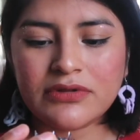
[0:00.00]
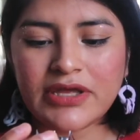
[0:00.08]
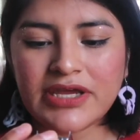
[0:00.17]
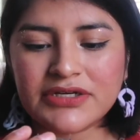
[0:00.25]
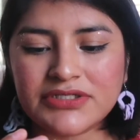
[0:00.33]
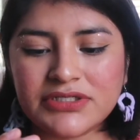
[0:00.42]

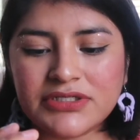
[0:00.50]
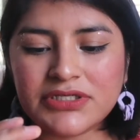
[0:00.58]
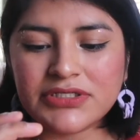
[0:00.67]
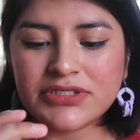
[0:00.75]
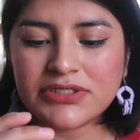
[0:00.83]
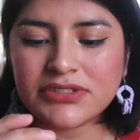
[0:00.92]
I actually
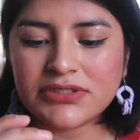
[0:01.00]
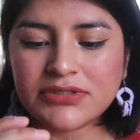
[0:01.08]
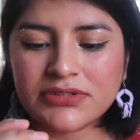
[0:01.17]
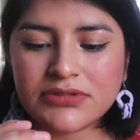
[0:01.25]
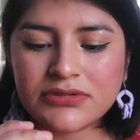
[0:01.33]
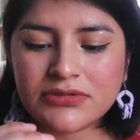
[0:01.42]
need to
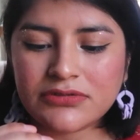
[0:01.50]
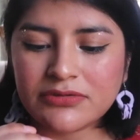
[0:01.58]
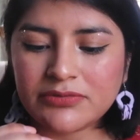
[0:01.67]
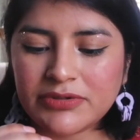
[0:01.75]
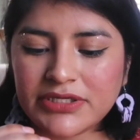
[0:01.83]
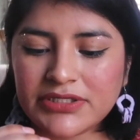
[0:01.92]

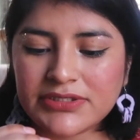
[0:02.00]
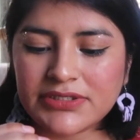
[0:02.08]
replace